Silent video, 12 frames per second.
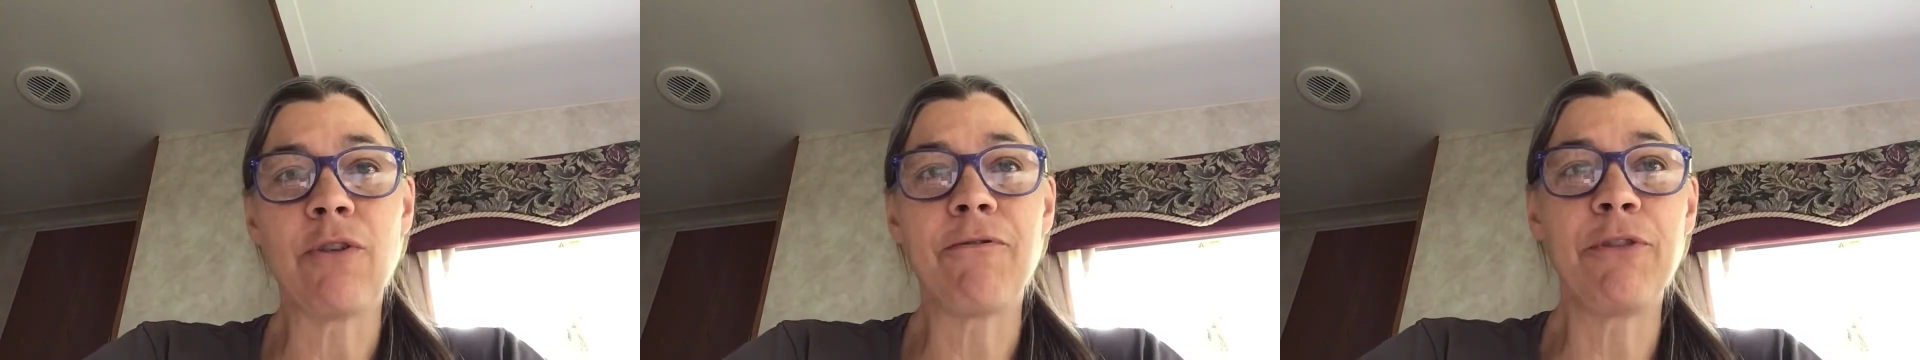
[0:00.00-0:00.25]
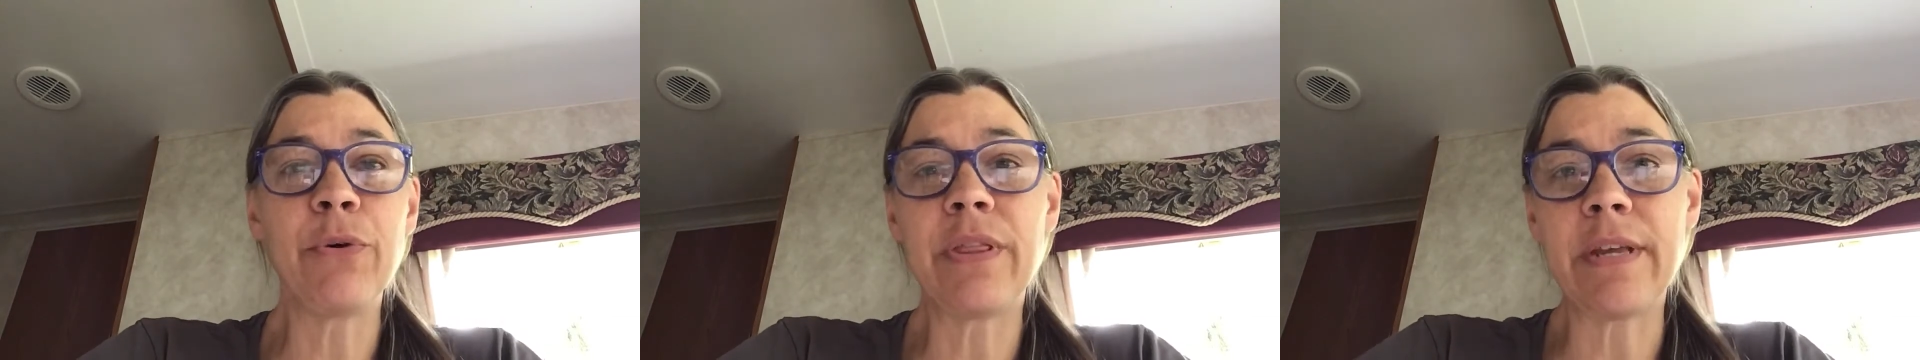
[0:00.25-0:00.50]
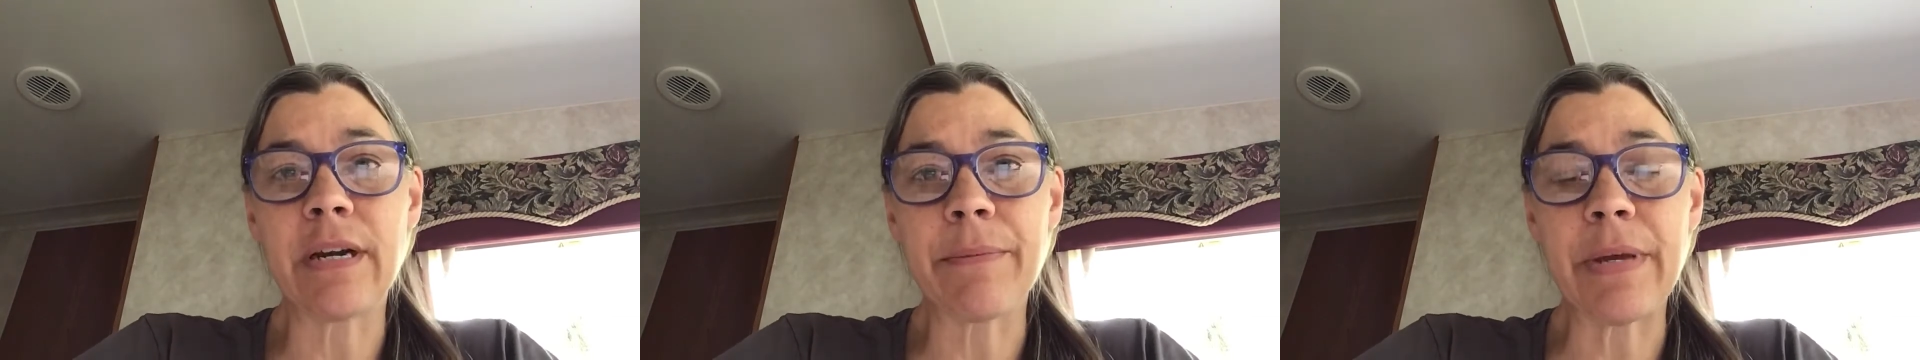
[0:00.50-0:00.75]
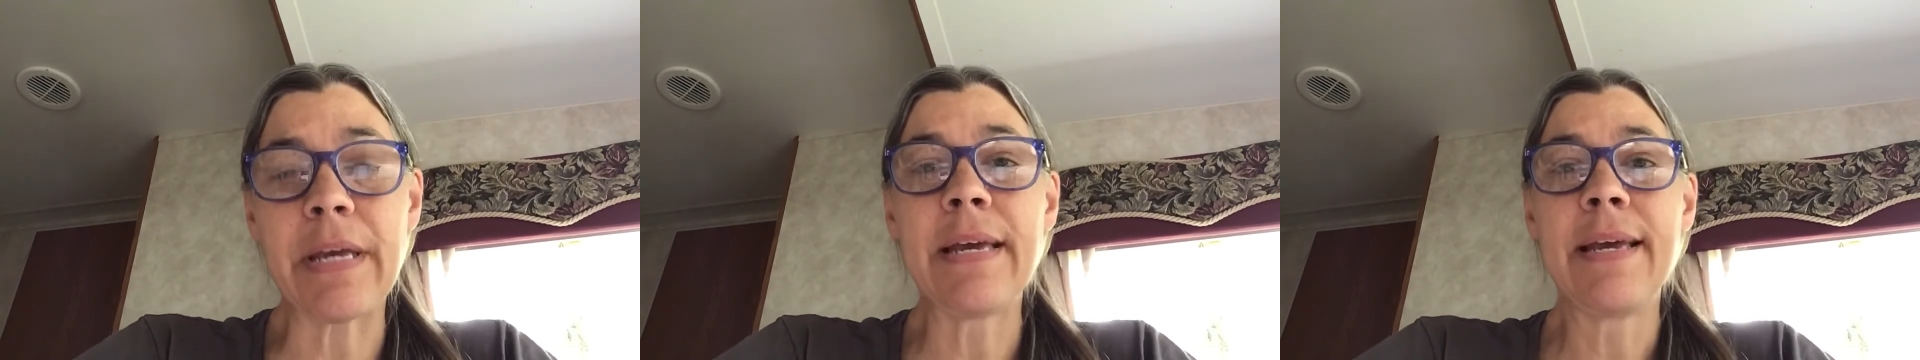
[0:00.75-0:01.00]
fluid
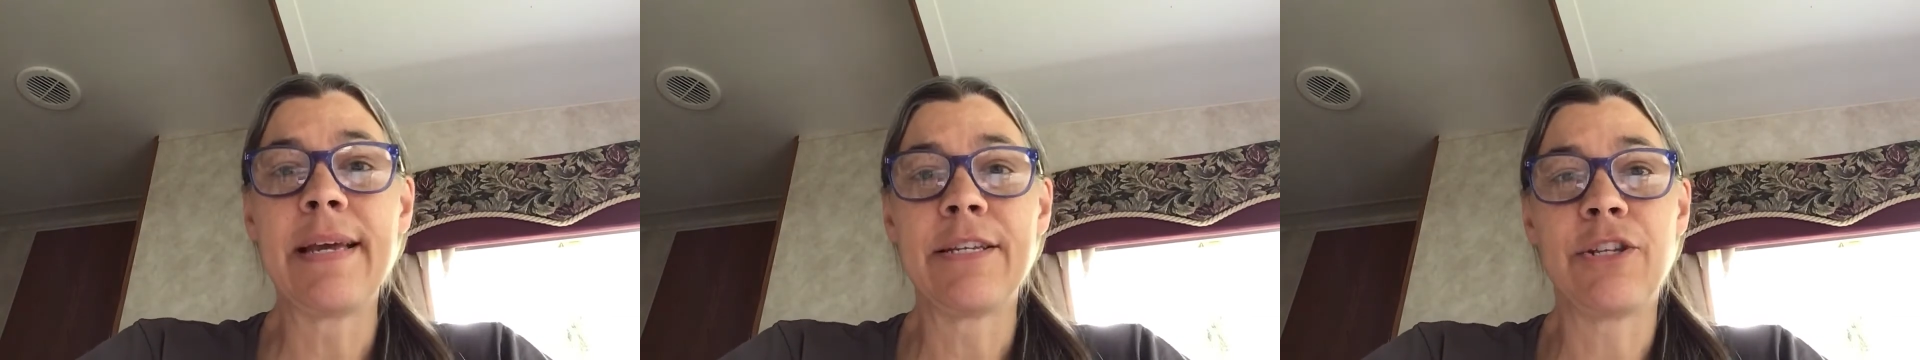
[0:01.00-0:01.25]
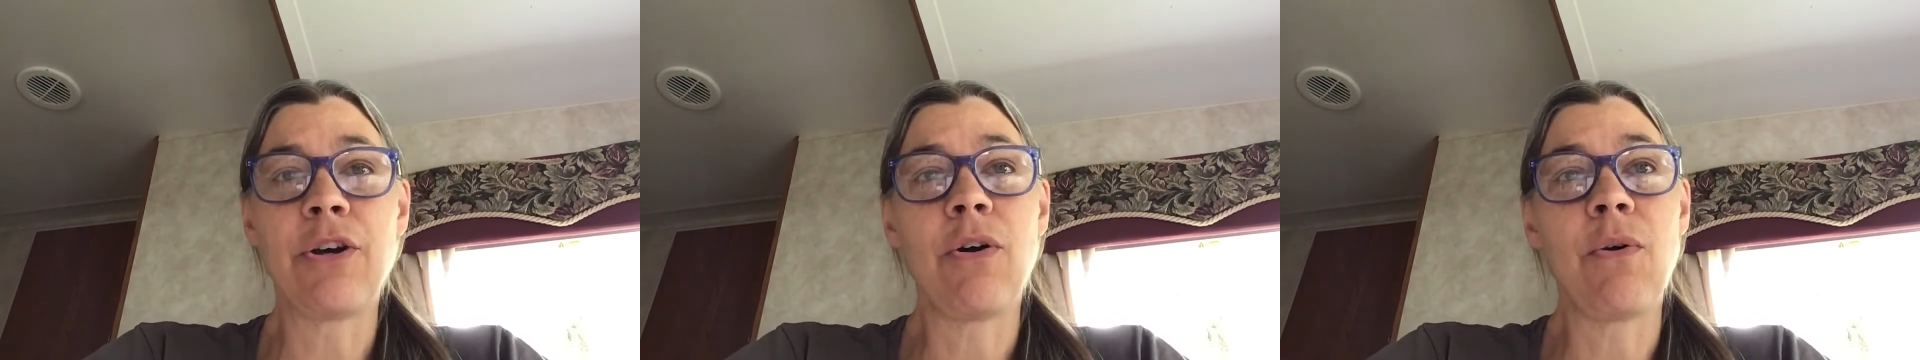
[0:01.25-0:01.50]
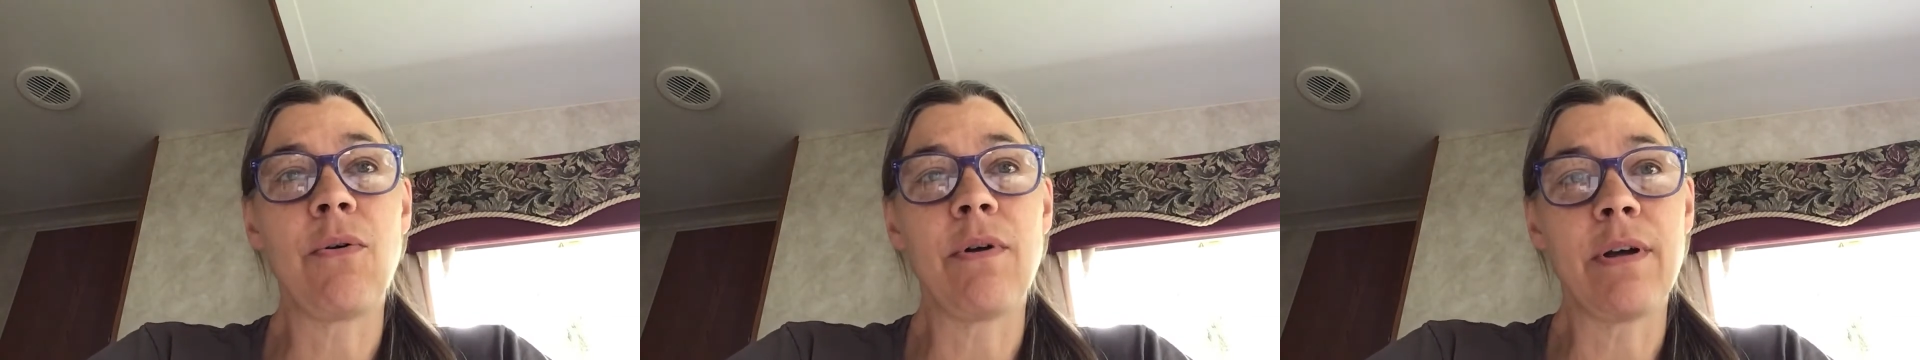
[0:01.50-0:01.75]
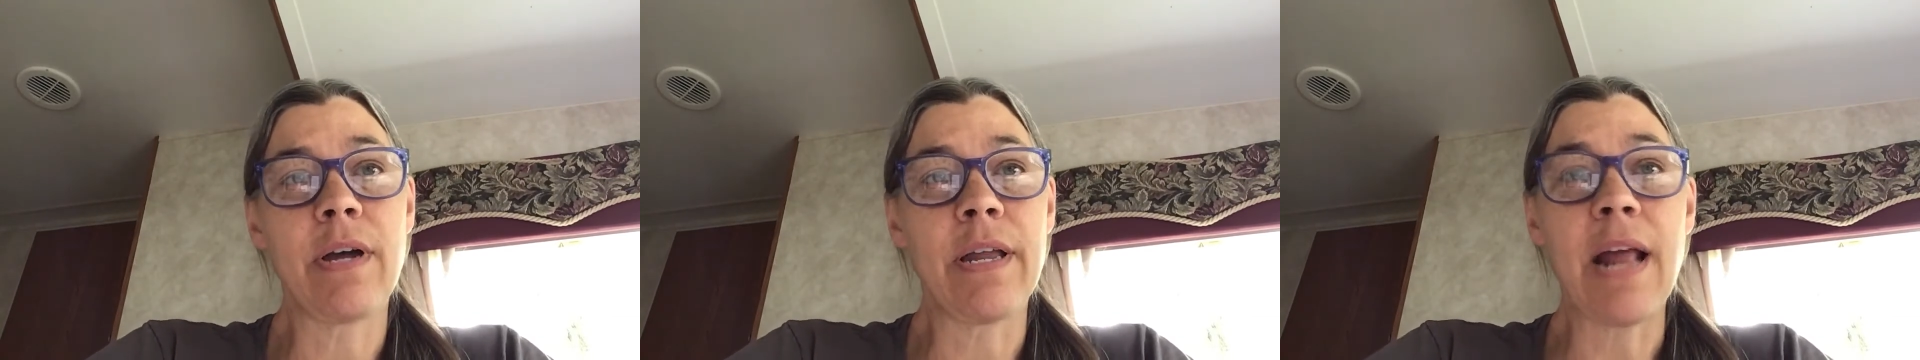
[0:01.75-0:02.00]
therapy. So
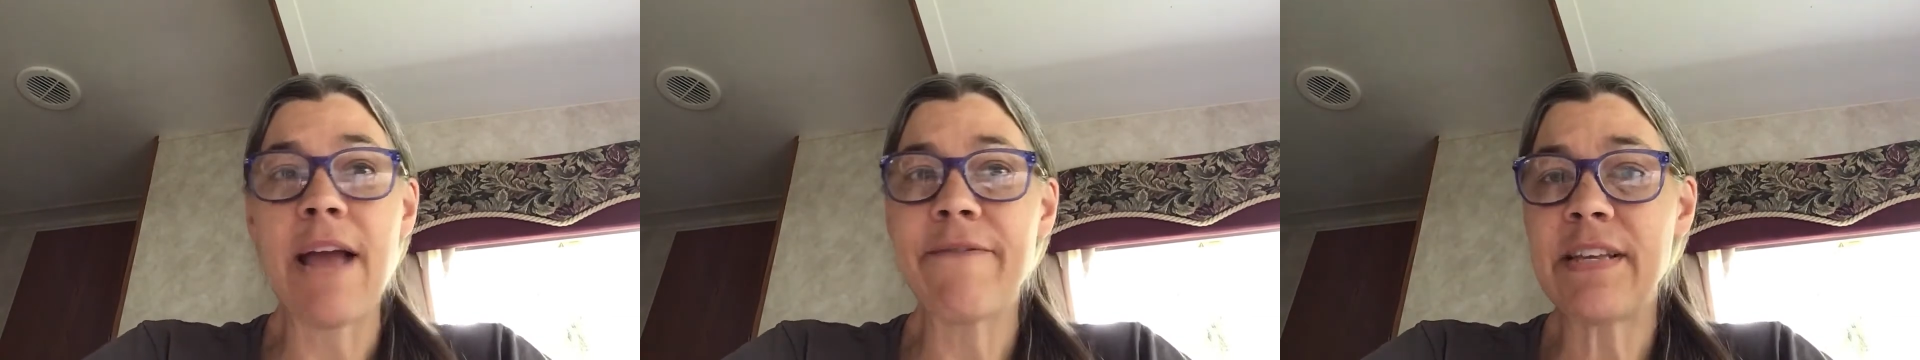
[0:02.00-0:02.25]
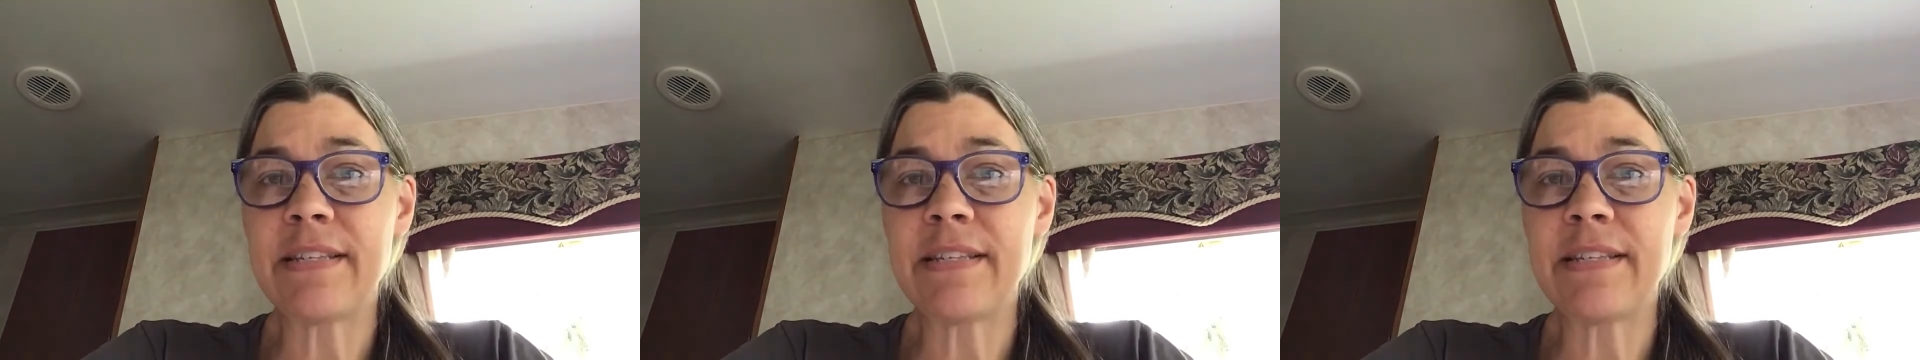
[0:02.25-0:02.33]
an IV